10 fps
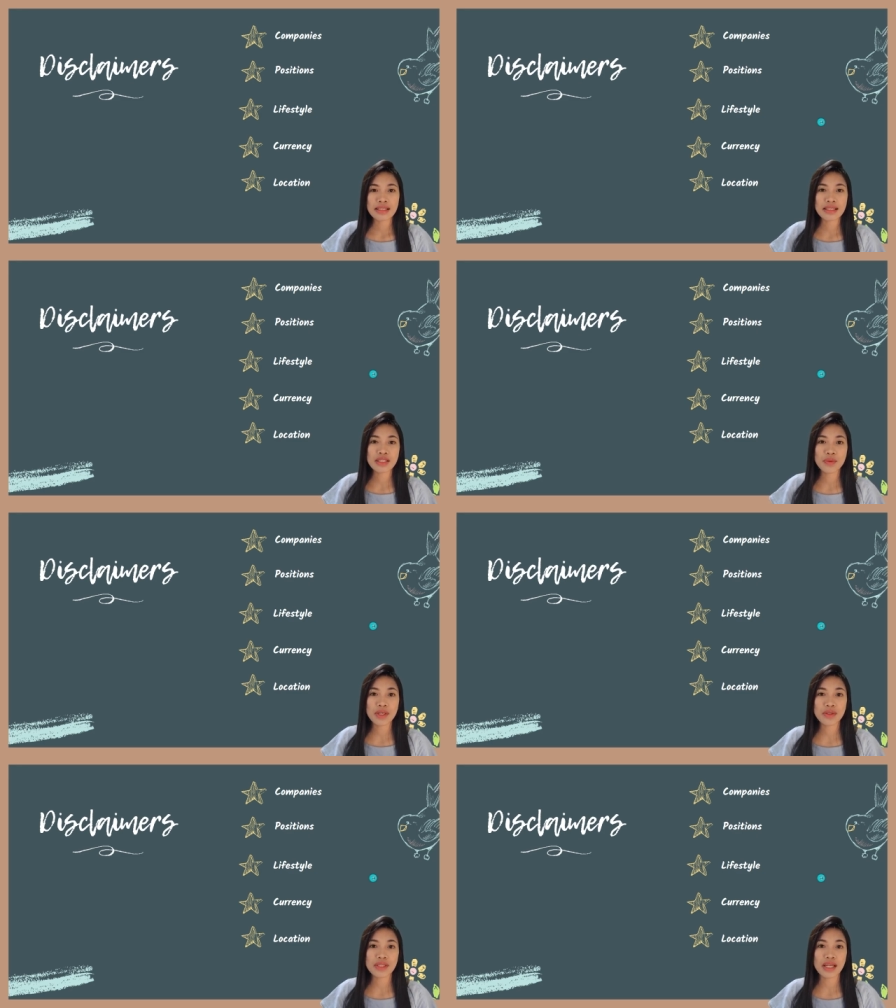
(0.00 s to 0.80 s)
Since we
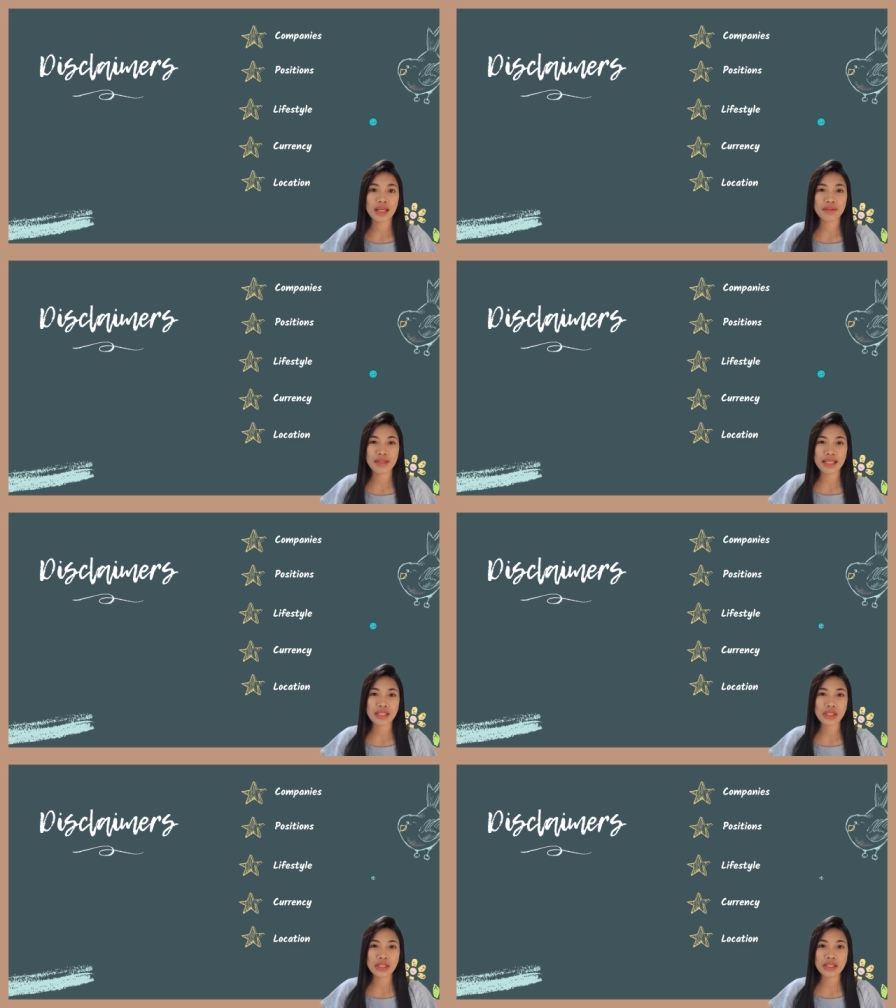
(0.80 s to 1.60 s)
use a lot of
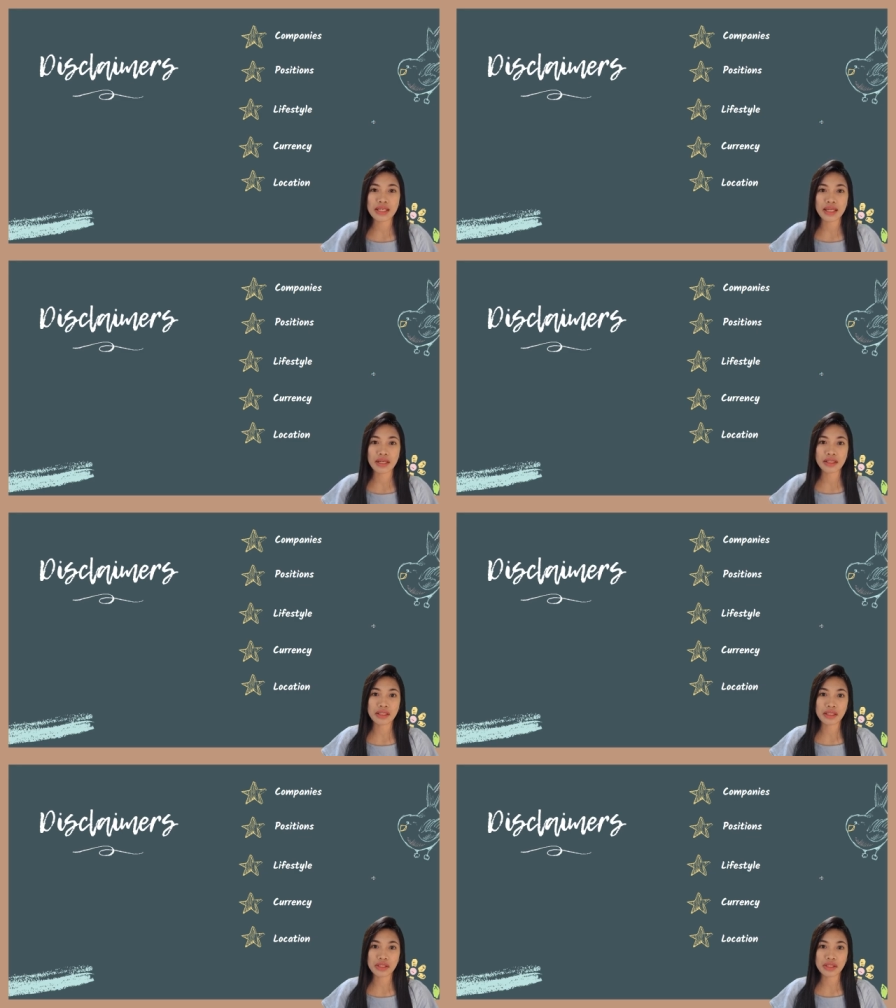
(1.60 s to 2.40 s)
heaters and air
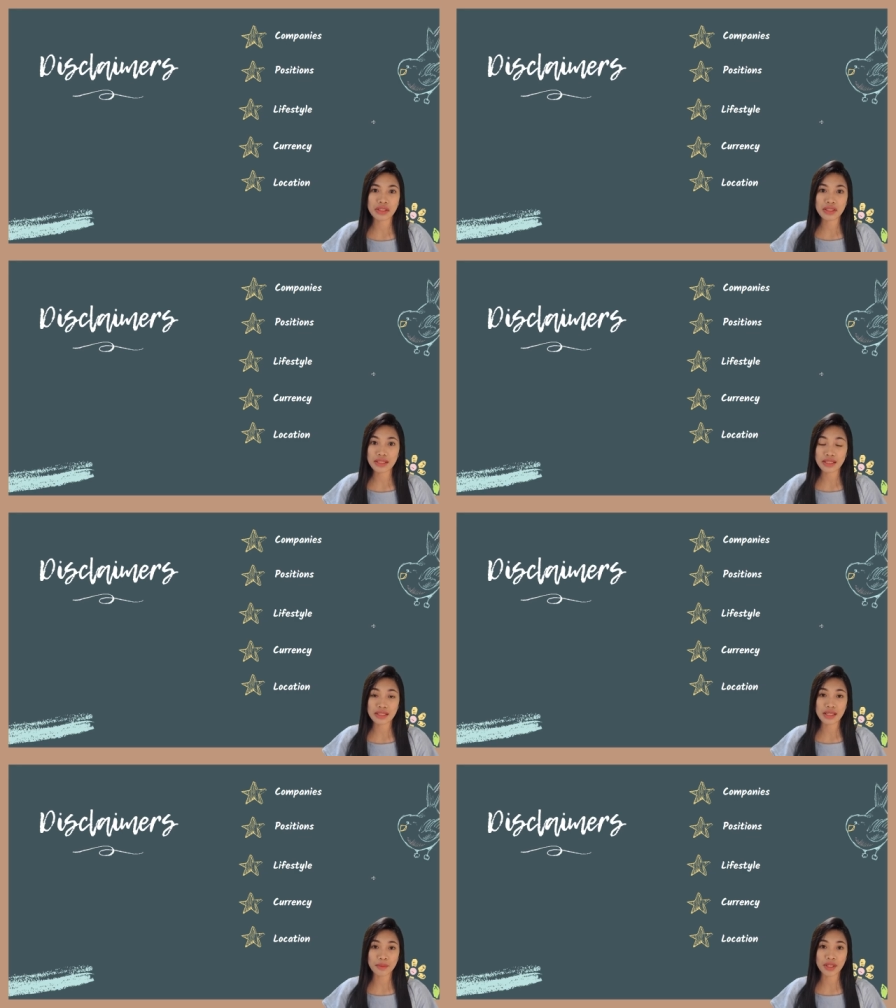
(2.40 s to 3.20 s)
conditioners
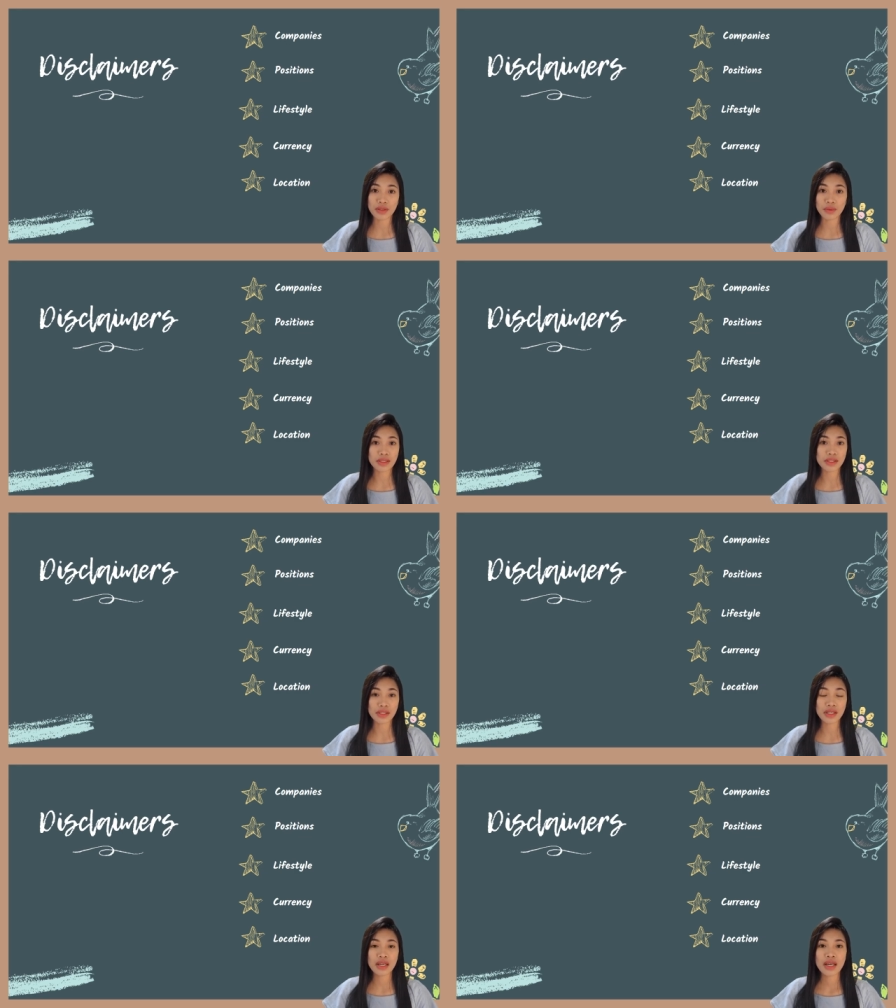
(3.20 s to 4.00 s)
in summer and
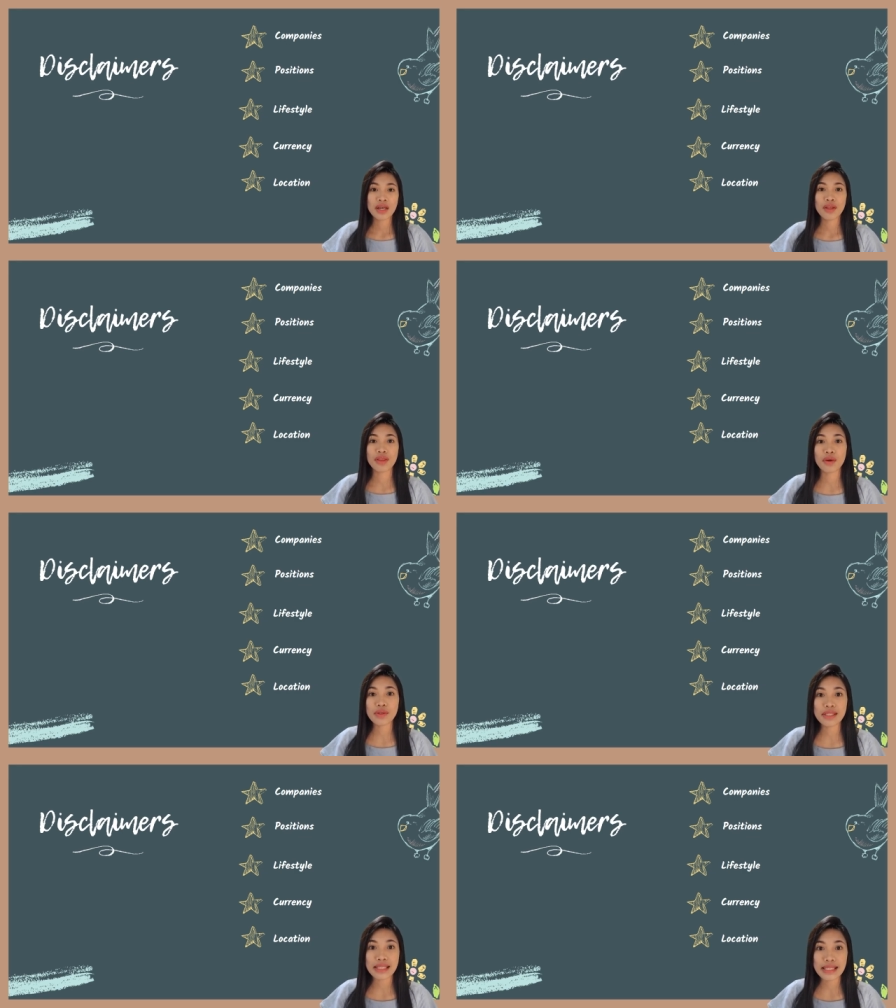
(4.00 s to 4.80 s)
winter,
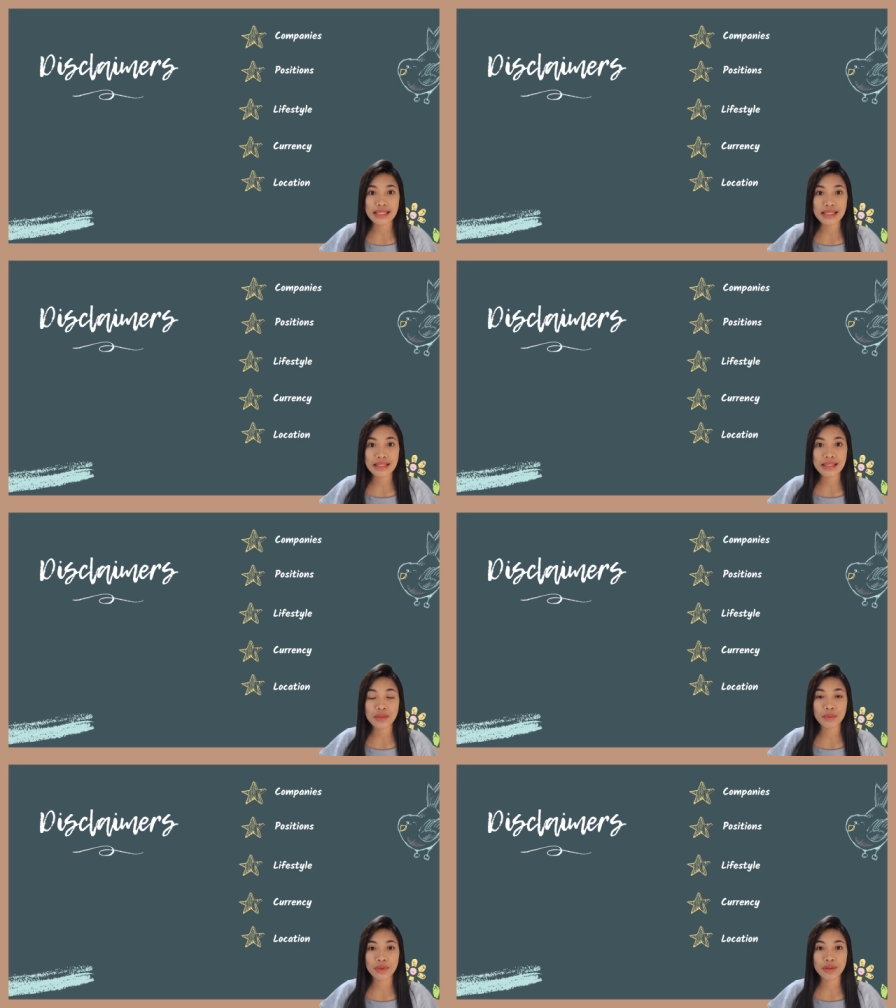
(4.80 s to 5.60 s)
those
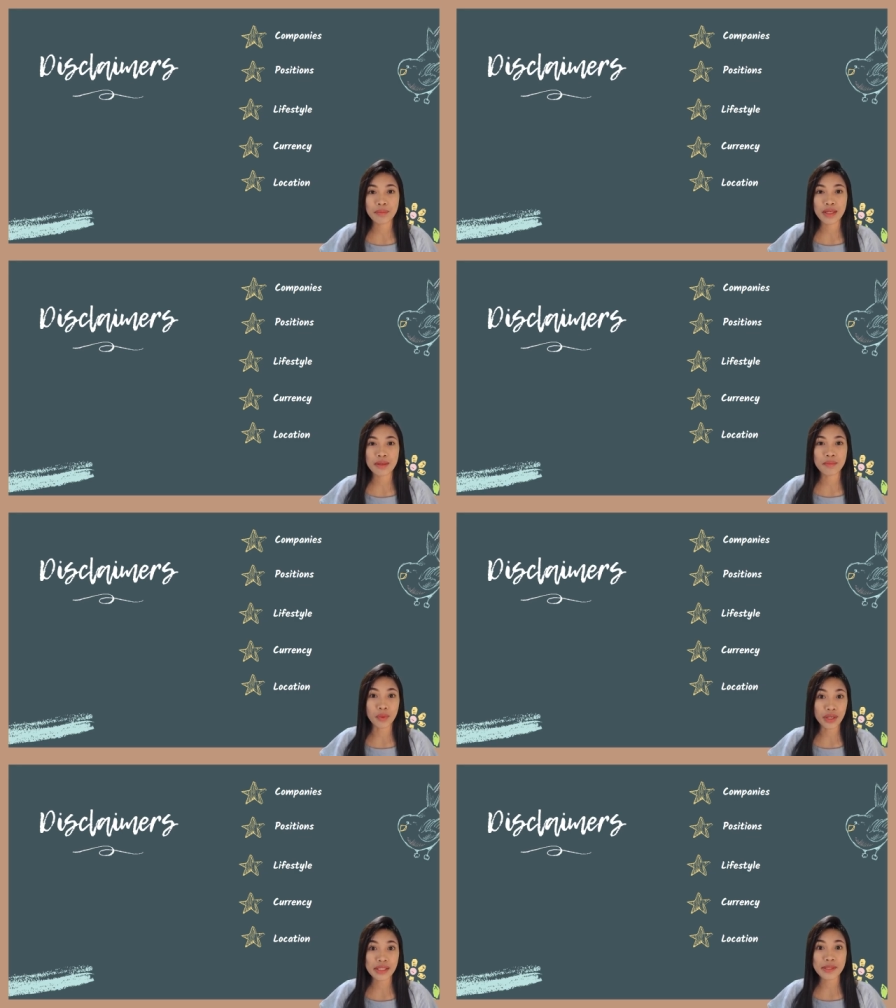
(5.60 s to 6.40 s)
seasons would be
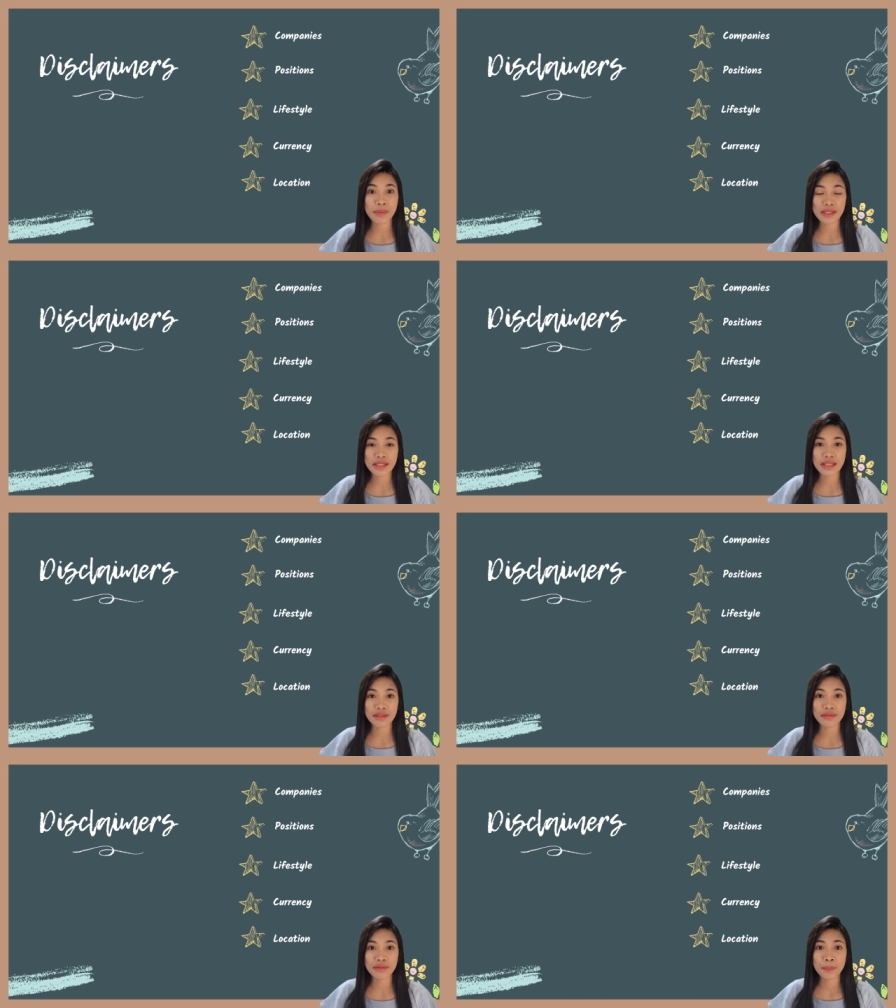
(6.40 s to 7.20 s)
more
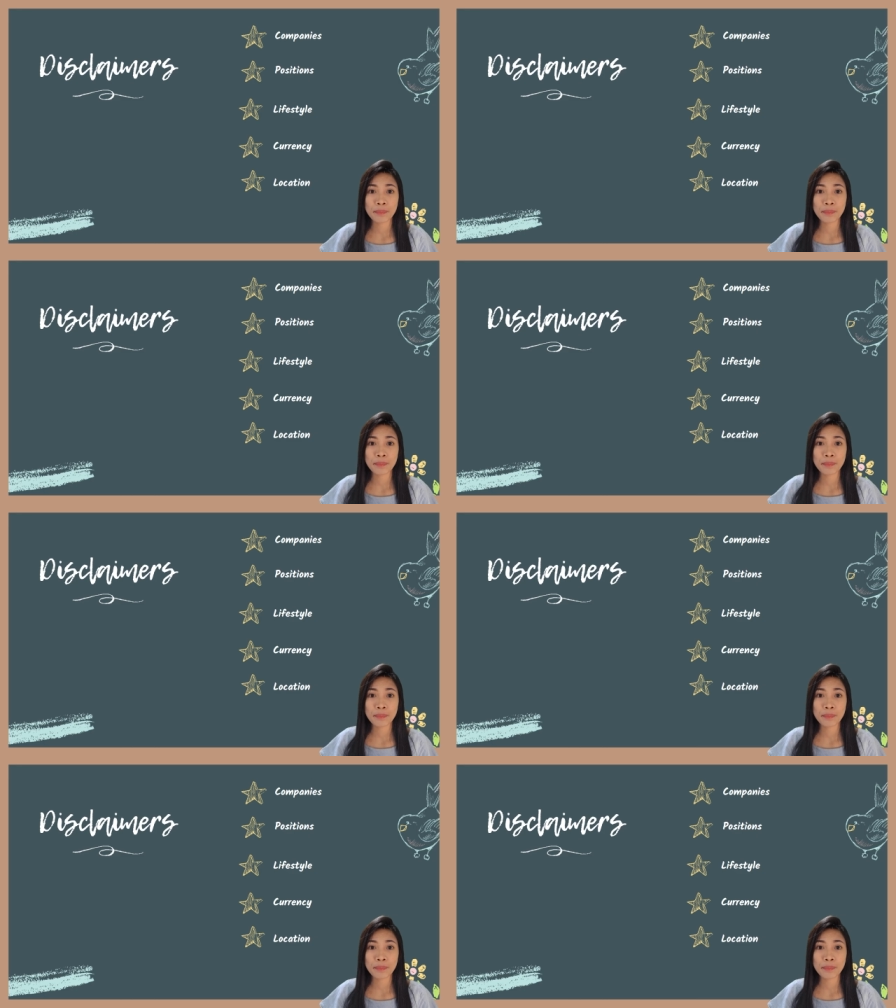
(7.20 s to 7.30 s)
expensive.